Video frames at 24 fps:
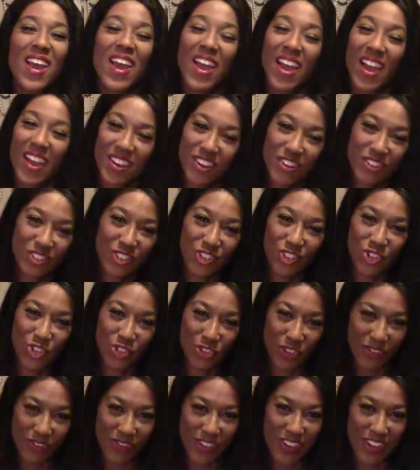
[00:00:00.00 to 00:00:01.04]
I know it's a
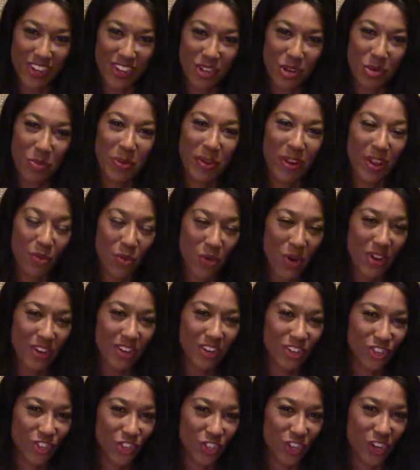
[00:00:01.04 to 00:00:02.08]
short video, but I wanted to
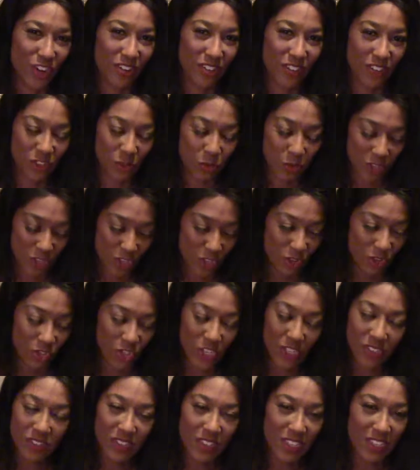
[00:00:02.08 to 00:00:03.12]
share this with you
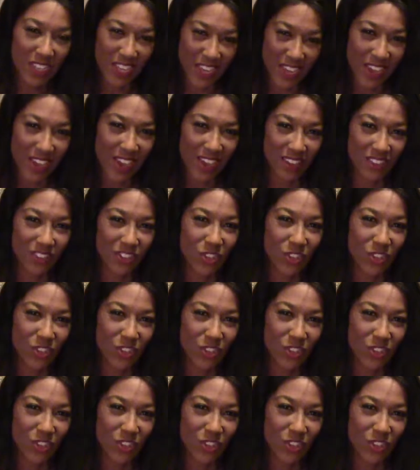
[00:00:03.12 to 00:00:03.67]
just in case.